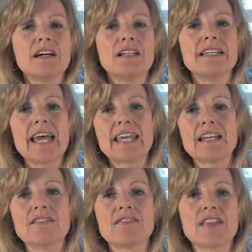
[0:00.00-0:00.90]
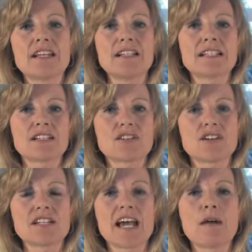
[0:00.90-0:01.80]
negative things that
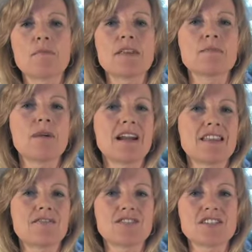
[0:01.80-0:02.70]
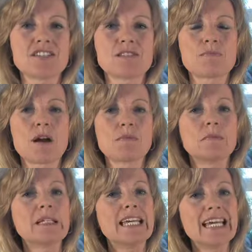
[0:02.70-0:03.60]
start to happen in the body. The first is
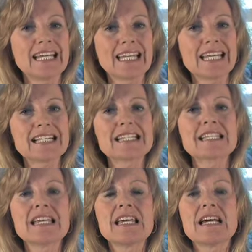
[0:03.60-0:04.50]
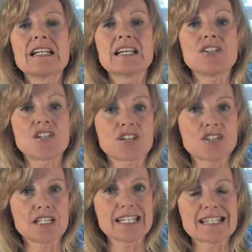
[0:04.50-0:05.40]
probably headaches,
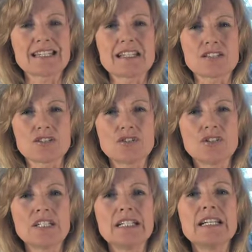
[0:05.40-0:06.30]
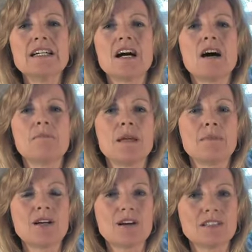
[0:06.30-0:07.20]
digestion isn't as good,
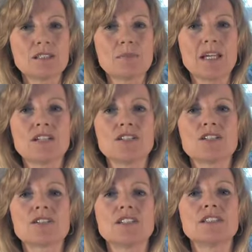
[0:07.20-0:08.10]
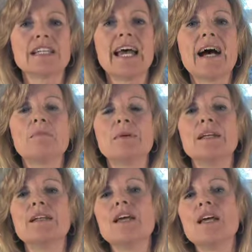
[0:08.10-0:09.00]
maybe constipation starts to
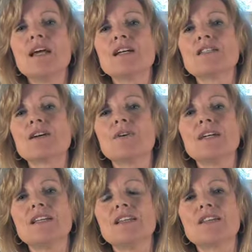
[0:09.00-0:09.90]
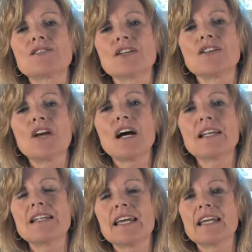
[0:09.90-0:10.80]
happen. So there's a lot
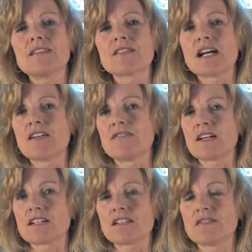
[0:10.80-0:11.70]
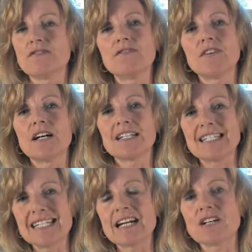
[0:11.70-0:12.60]
of negative side effects of
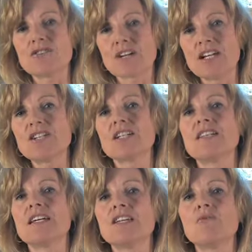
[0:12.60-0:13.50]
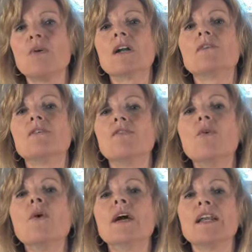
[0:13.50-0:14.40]
dehydration that you want to
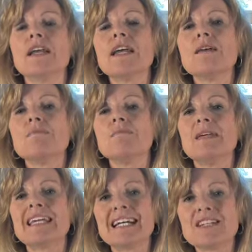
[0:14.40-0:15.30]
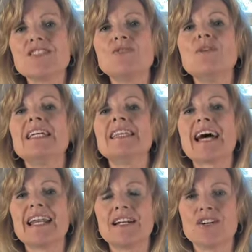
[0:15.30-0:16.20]
avoid because you need
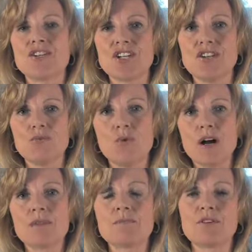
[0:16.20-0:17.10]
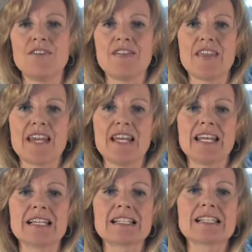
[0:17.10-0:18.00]
that energy. You want to prevent the
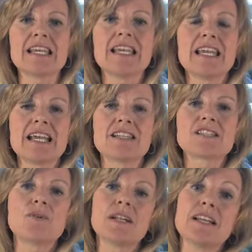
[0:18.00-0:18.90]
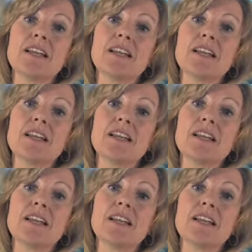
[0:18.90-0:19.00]
headaches and so on.